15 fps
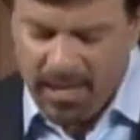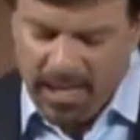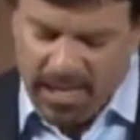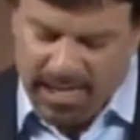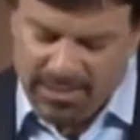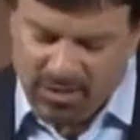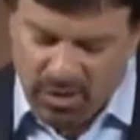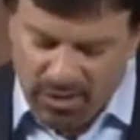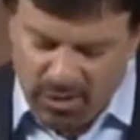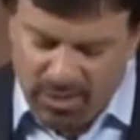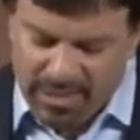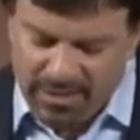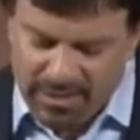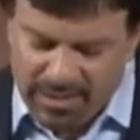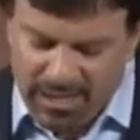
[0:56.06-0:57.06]
He's going to look
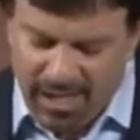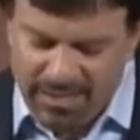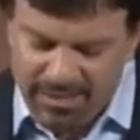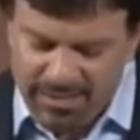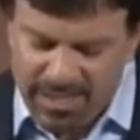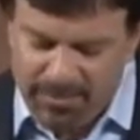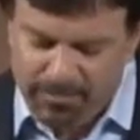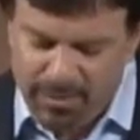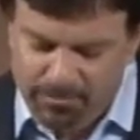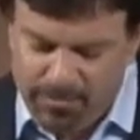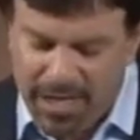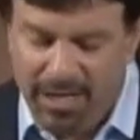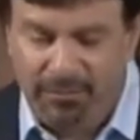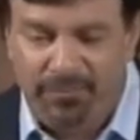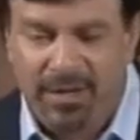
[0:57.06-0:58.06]
at the concept and
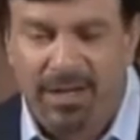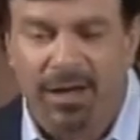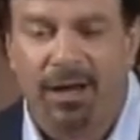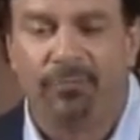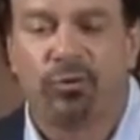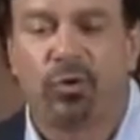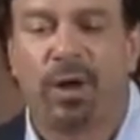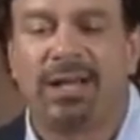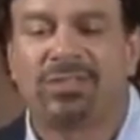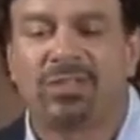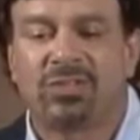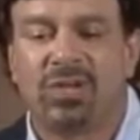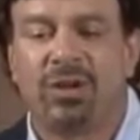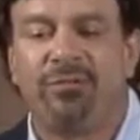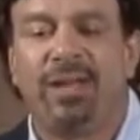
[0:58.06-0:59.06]
benefit of crisis
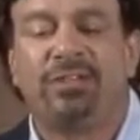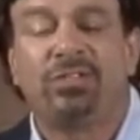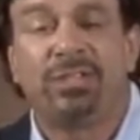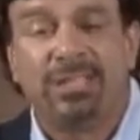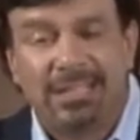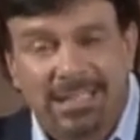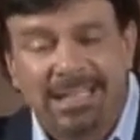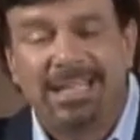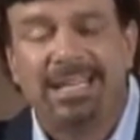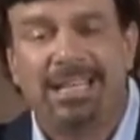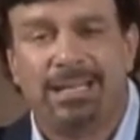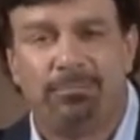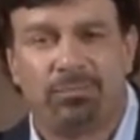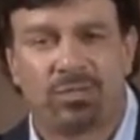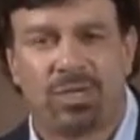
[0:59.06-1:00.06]
intervention
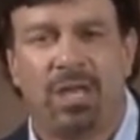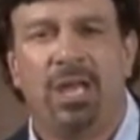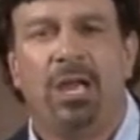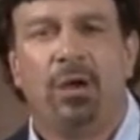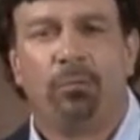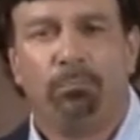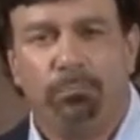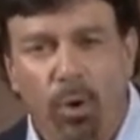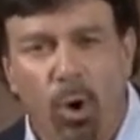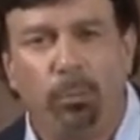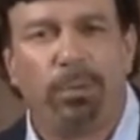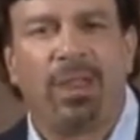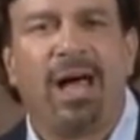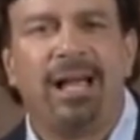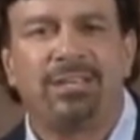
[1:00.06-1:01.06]
teams,
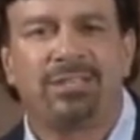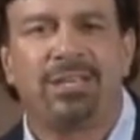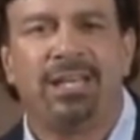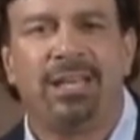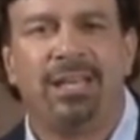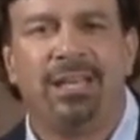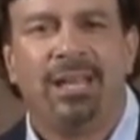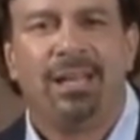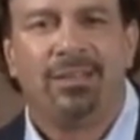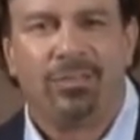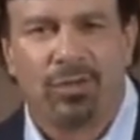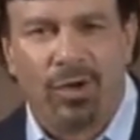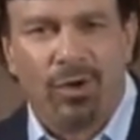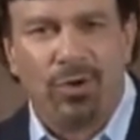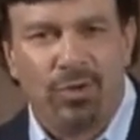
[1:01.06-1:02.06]
mobilizing
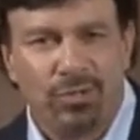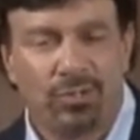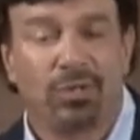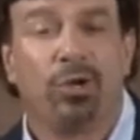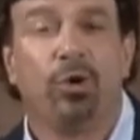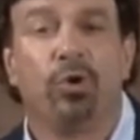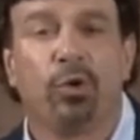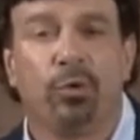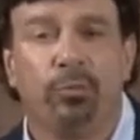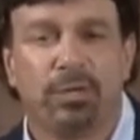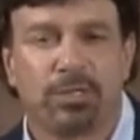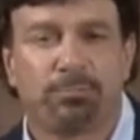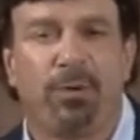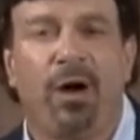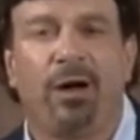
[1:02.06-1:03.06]
those who could
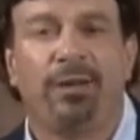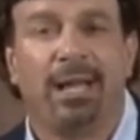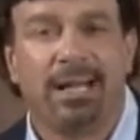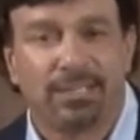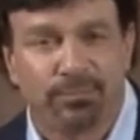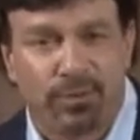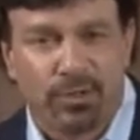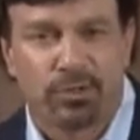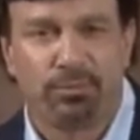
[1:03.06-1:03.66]
respond as first